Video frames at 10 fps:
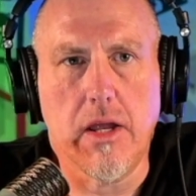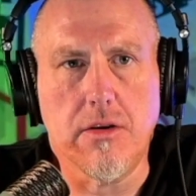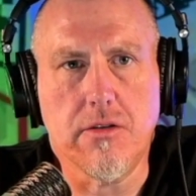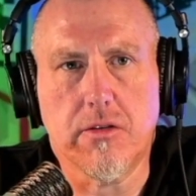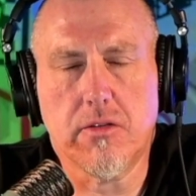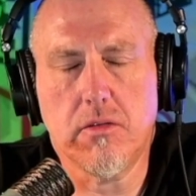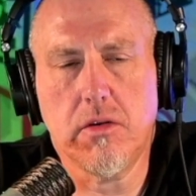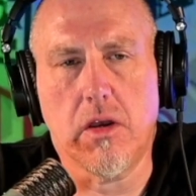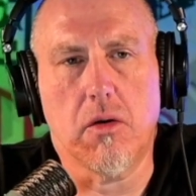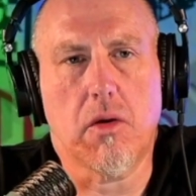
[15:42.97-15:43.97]
and just,
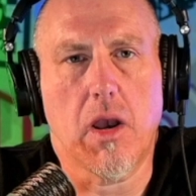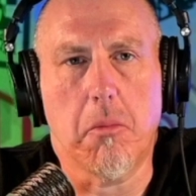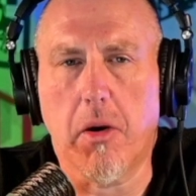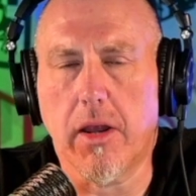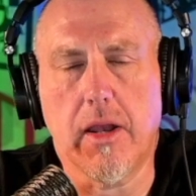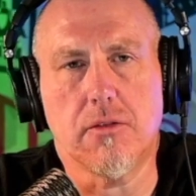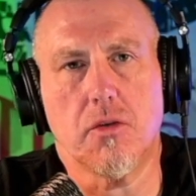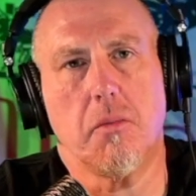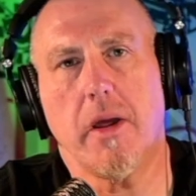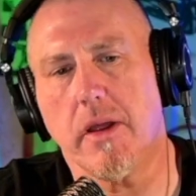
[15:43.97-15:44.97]
kind of break it down to them.